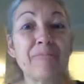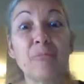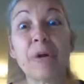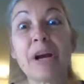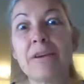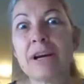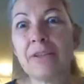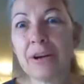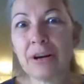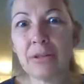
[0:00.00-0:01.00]
We got down
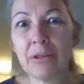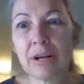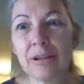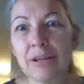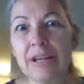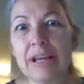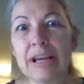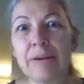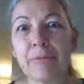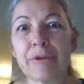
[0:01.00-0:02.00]
there. Luckily,
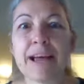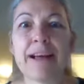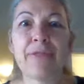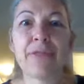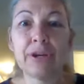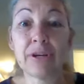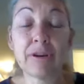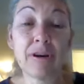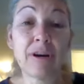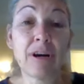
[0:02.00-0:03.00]
it was at the
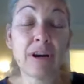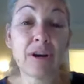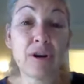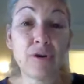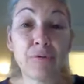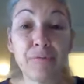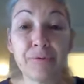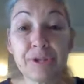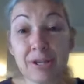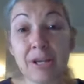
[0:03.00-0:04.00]

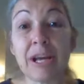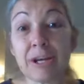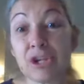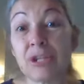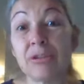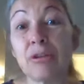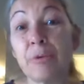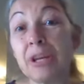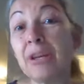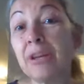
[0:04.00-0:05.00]
hose connection
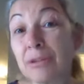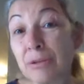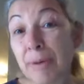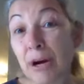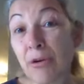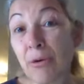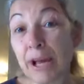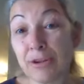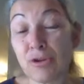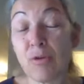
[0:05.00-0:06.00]
going into Bow.
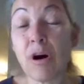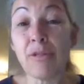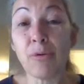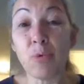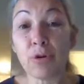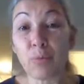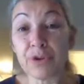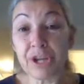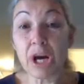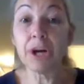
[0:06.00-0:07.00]
And so all the water
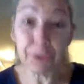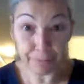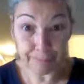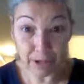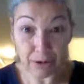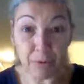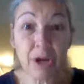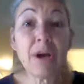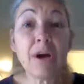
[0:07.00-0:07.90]
was under Bow.